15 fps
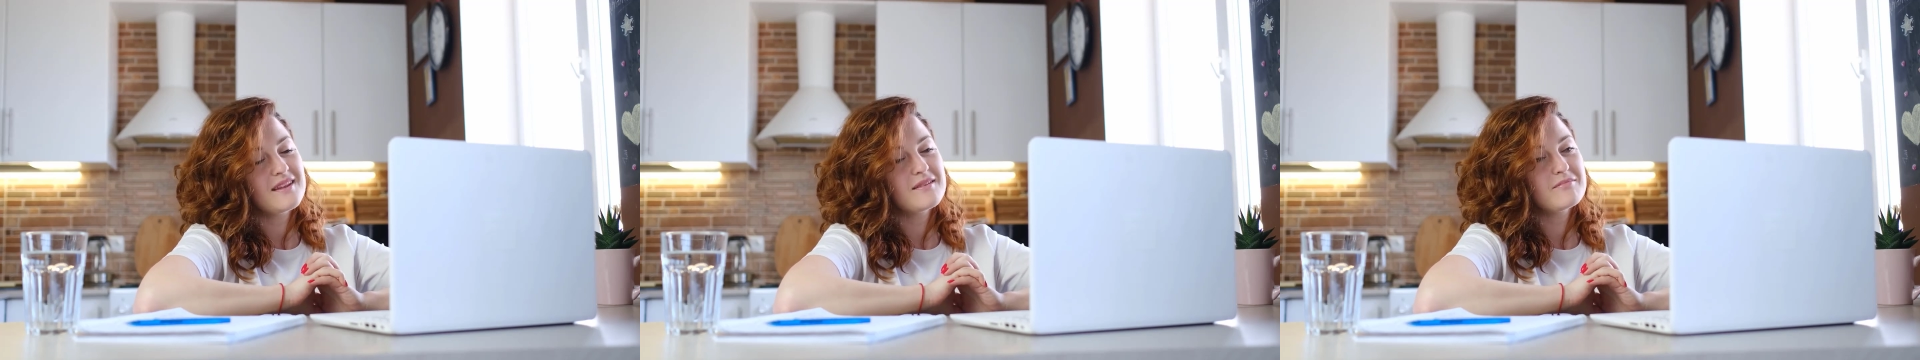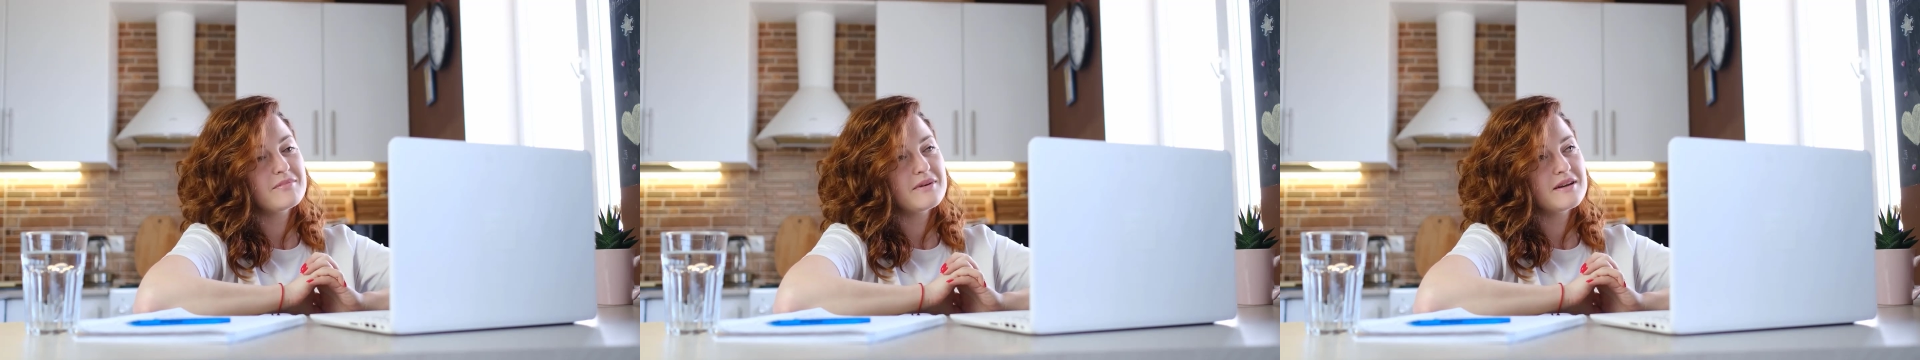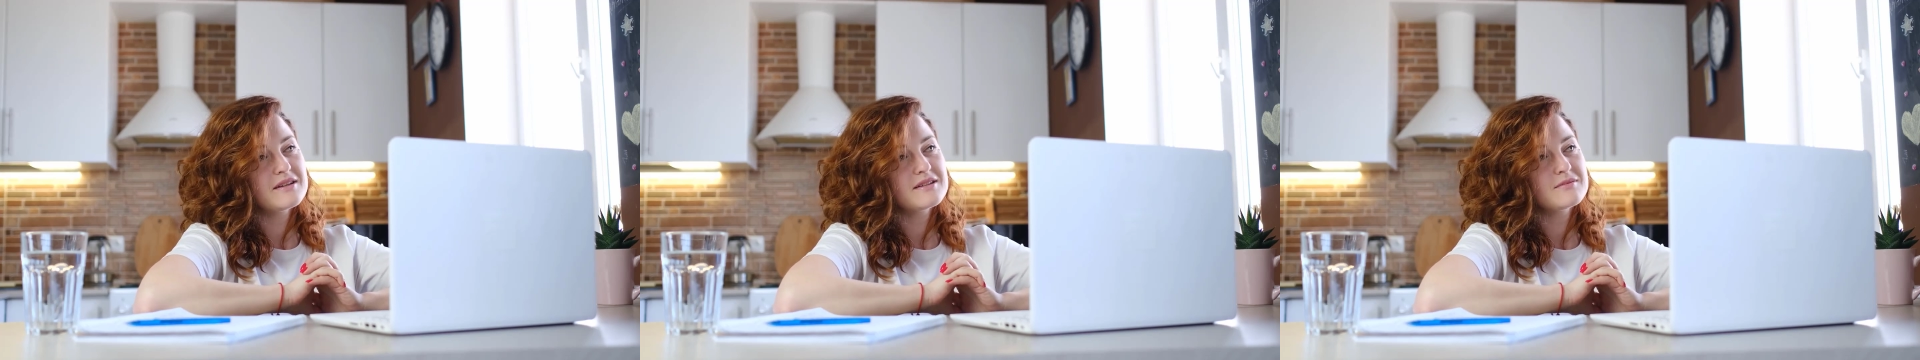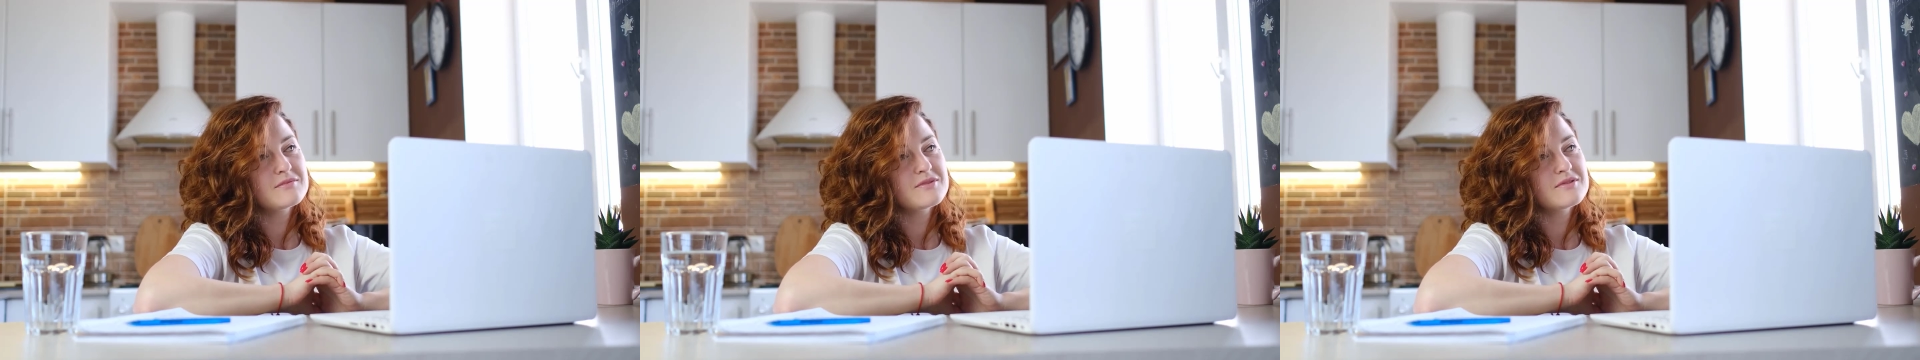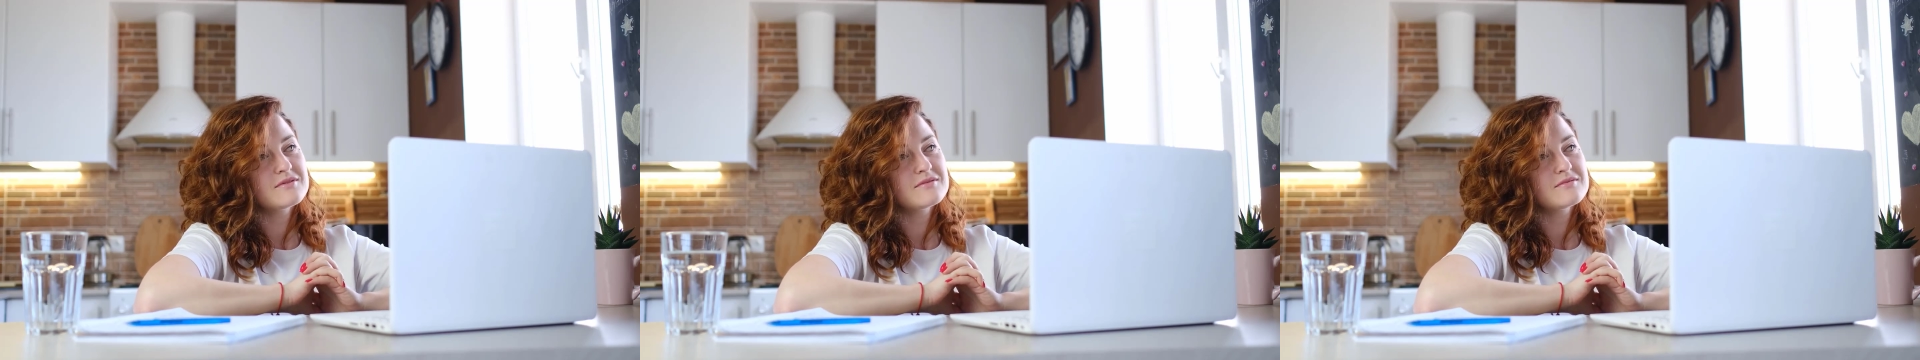friends
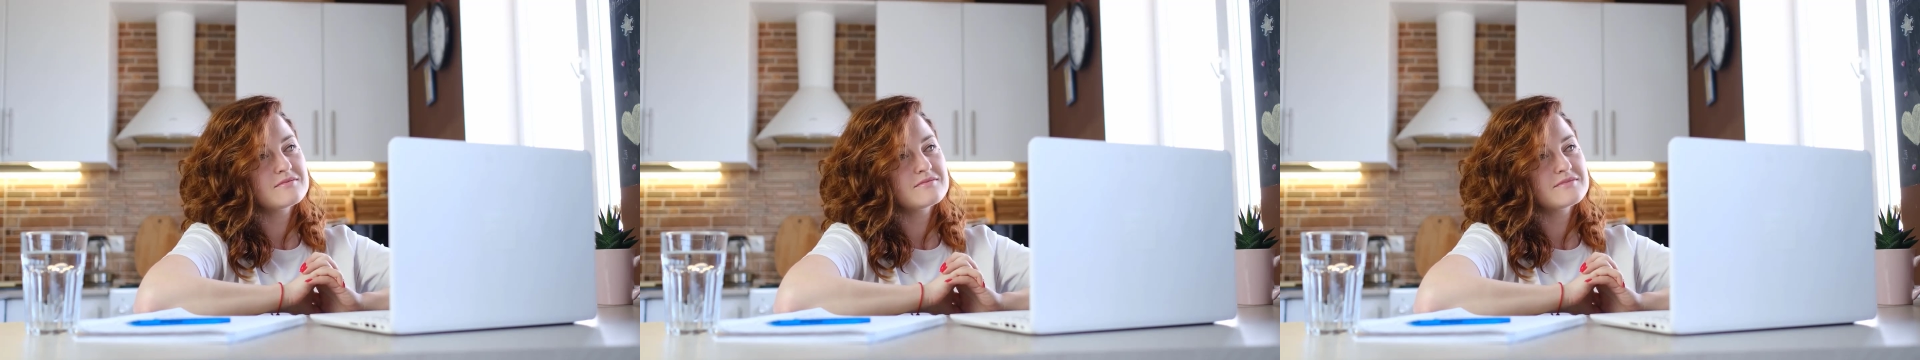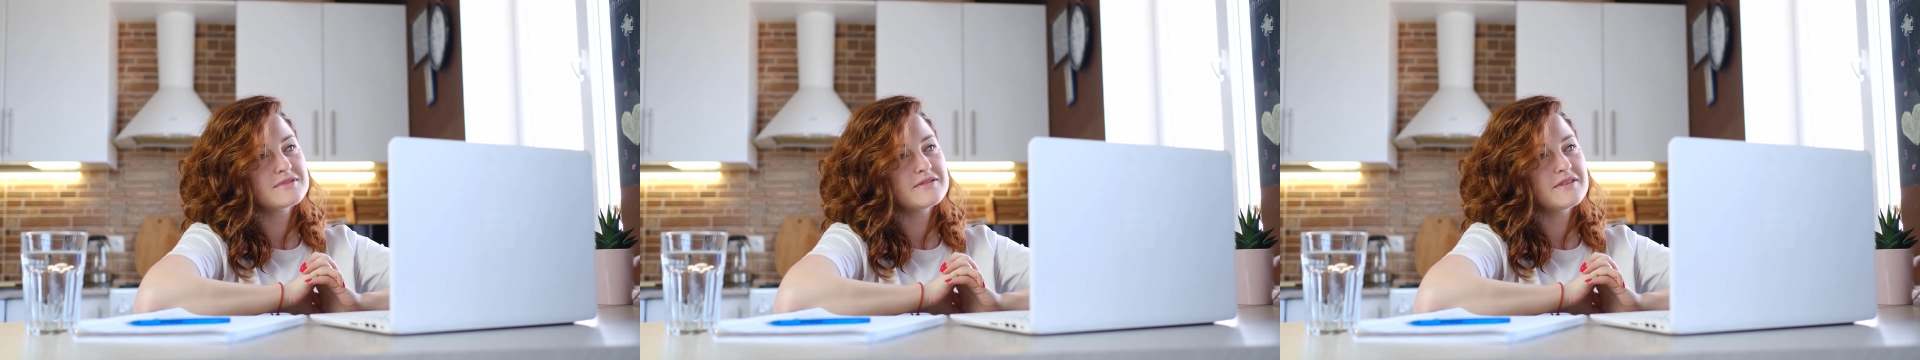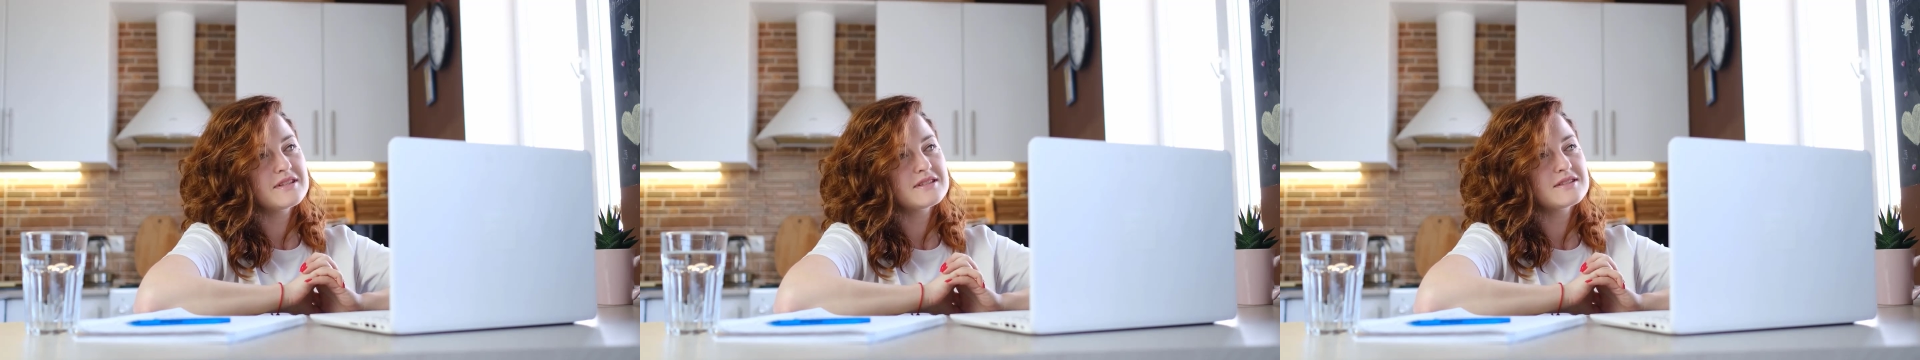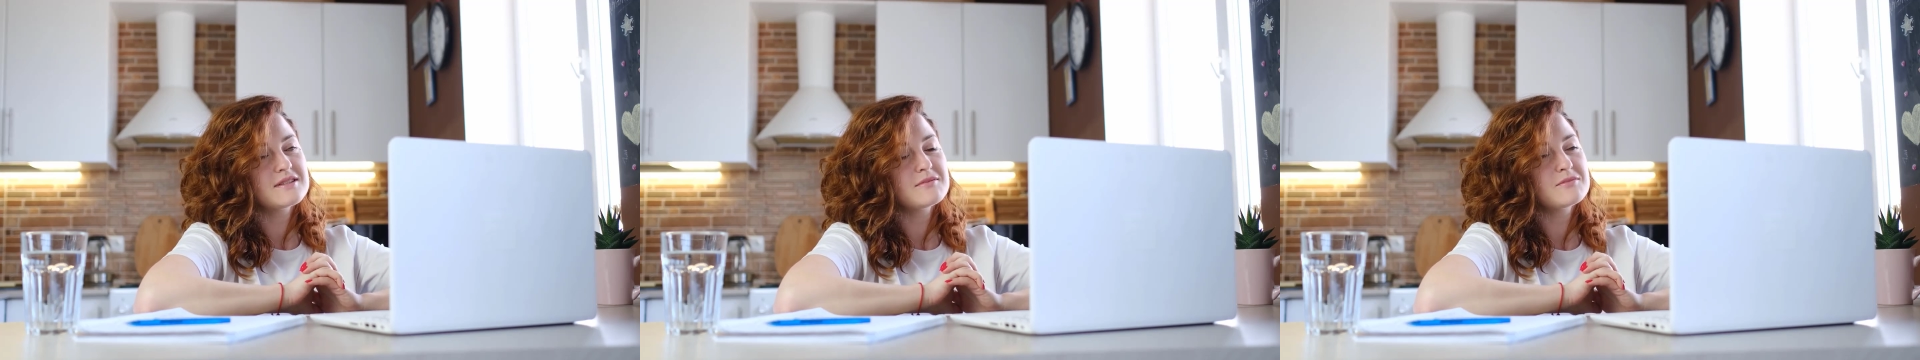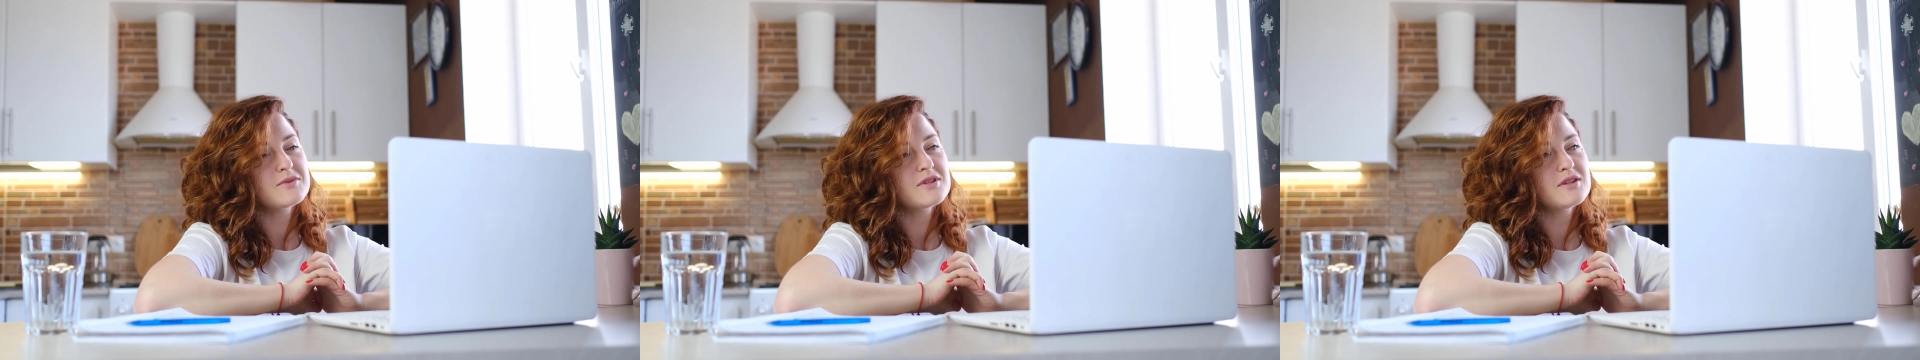and gained
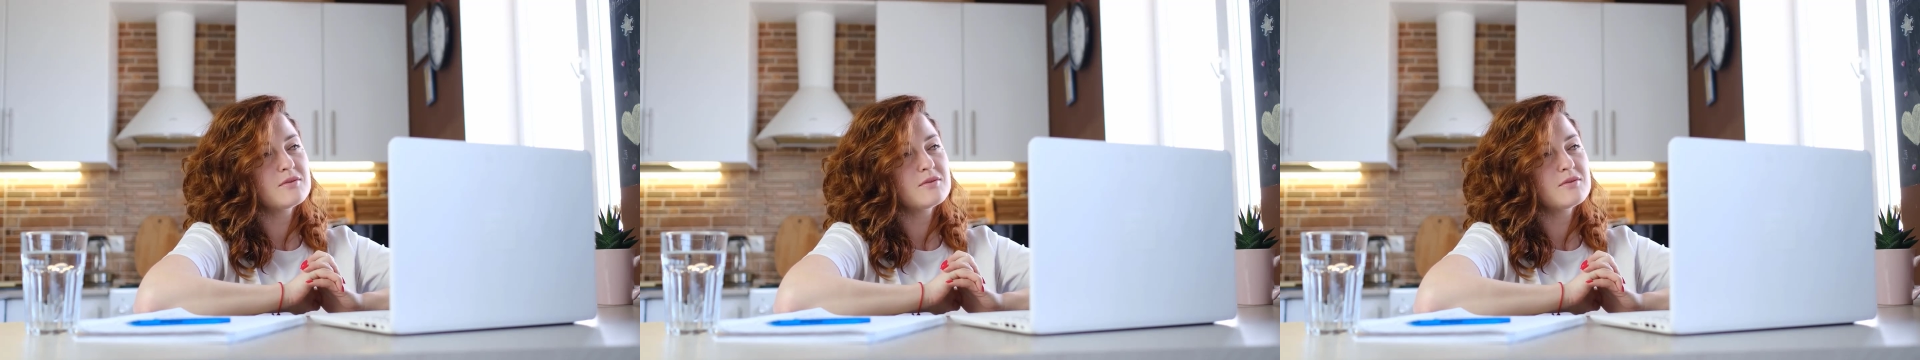valuable